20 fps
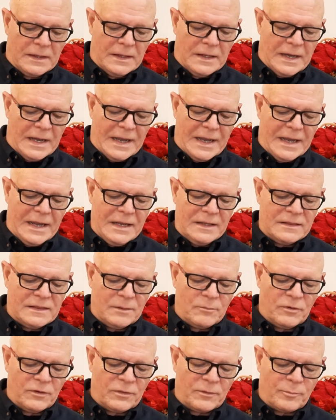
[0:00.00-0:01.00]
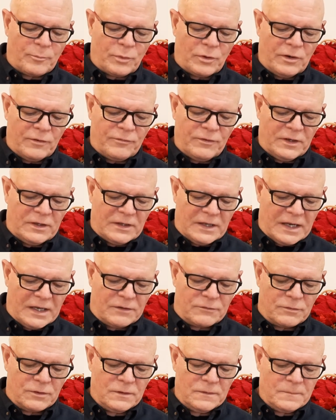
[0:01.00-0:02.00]
I hate them with a perfect
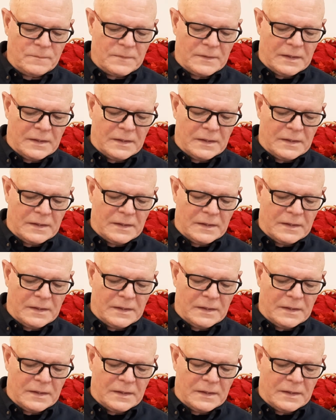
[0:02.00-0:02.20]
hatred.